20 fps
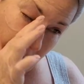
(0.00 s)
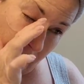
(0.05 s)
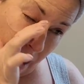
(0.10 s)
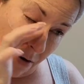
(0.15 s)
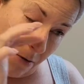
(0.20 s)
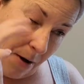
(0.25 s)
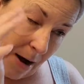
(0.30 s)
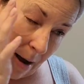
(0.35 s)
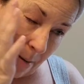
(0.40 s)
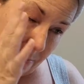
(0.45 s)

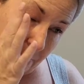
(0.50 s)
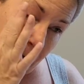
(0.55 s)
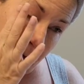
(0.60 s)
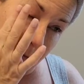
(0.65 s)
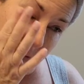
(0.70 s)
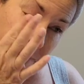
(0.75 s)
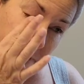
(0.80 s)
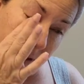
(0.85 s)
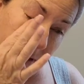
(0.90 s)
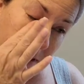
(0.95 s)
how I'm
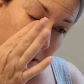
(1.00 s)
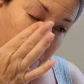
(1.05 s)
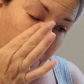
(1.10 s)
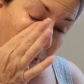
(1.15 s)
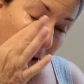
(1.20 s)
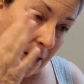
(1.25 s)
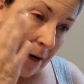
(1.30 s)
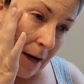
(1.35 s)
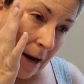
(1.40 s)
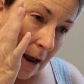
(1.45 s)
using them
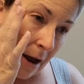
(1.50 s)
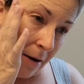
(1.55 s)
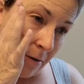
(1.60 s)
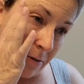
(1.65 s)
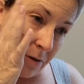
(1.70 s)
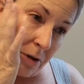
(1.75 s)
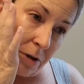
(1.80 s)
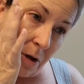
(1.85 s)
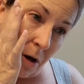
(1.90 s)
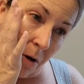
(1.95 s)
right now.
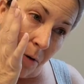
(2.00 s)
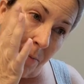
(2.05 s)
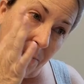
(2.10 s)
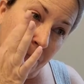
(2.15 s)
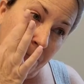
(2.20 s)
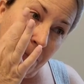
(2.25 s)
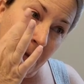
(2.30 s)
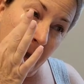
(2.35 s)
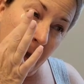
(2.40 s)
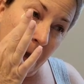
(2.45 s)
So,
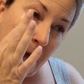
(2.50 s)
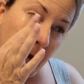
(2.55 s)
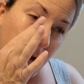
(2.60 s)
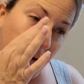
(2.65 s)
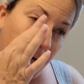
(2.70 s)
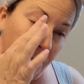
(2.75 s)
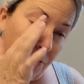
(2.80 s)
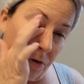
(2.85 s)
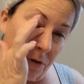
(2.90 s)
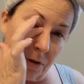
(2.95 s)

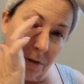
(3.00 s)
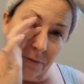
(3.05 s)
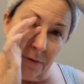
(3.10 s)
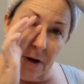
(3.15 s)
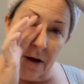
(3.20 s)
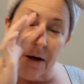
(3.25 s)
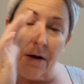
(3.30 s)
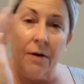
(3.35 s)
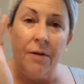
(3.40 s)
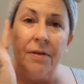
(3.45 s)
first of
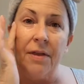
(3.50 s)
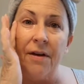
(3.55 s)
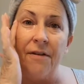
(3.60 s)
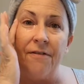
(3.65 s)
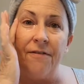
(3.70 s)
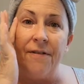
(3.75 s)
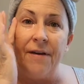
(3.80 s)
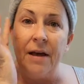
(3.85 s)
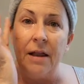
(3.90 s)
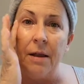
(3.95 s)
all, they
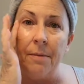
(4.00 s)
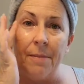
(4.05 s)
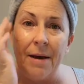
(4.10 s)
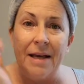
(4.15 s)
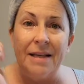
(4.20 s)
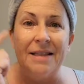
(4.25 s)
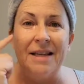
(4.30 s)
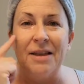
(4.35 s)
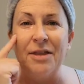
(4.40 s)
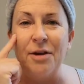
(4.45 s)
feel
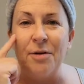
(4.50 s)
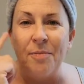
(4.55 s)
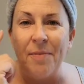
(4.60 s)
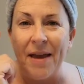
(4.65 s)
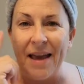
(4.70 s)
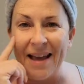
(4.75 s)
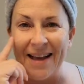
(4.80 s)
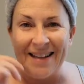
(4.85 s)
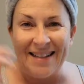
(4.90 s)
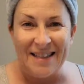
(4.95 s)
amazing. They're
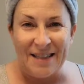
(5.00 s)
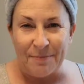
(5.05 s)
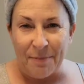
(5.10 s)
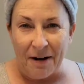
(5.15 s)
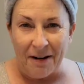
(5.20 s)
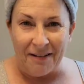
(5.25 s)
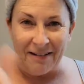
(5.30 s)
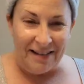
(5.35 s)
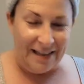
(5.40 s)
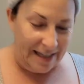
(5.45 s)
pink and
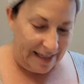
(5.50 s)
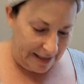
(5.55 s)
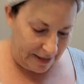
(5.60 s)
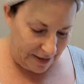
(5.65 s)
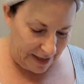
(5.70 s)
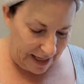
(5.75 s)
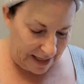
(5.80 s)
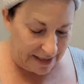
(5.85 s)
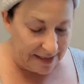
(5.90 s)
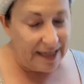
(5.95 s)
sparkly, so
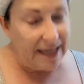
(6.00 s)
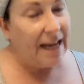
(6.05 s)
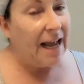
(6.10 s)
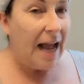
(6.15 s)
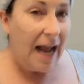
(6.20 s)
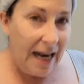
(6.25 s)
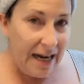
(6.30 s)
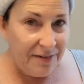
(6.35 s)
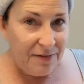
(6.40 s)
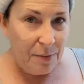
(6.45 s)
that's like
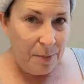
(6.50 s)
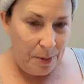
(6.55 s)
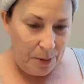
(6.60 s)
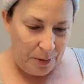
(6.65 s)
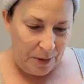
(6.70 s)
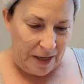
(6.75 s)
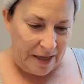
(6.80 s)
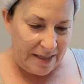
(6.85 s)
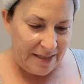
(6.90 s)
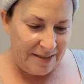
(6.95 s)
kind of a
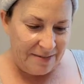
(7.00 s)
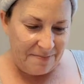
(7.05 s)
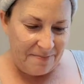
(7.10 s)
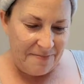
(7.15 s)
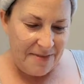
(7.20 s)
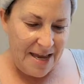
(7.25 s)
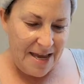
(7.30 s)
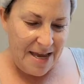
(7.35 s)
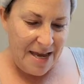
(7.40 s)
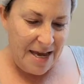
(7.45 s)
bonus.
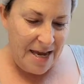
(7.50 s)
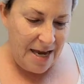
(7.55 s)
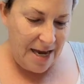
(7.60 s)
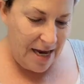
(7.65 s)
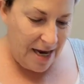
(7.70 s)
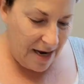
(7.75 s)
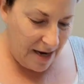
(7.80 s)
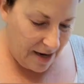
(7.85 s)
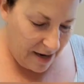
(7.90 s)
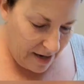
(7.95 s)

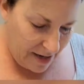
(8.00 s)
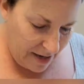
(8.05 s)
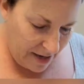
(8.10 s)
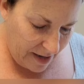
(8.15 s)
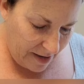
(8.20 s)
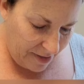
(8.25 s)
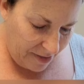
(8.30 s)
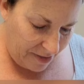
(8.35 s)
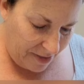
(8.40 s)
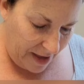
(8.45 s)

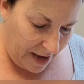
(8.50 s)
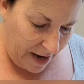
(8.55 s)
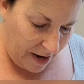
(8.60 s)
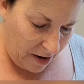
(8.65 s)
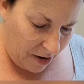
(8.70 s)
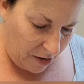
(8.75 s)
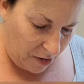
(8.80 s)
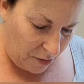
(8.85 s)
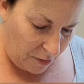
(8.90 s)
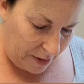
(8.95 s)
They
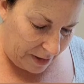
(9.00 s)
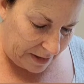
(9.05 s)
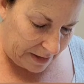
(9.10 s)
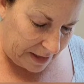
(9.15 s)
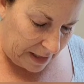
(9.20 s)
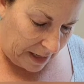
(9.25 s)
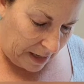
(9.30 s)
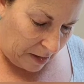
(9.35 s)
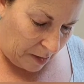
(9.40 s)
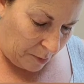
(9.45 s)
are going
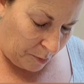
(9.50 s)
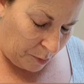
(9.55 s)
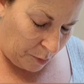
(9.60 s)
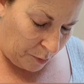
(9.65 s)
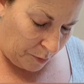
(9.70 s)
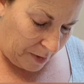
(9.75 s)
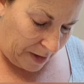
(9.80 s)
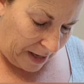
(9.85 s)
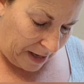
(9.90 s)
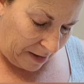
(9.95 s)
to help
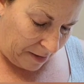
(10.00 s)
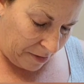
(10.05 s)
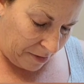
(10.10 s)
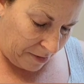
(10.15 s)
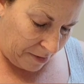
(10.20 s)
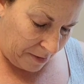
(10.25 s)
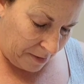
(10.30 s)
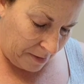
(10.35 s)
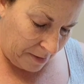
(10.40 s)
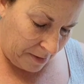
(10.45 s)

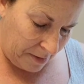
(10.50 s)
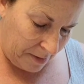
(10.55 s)
with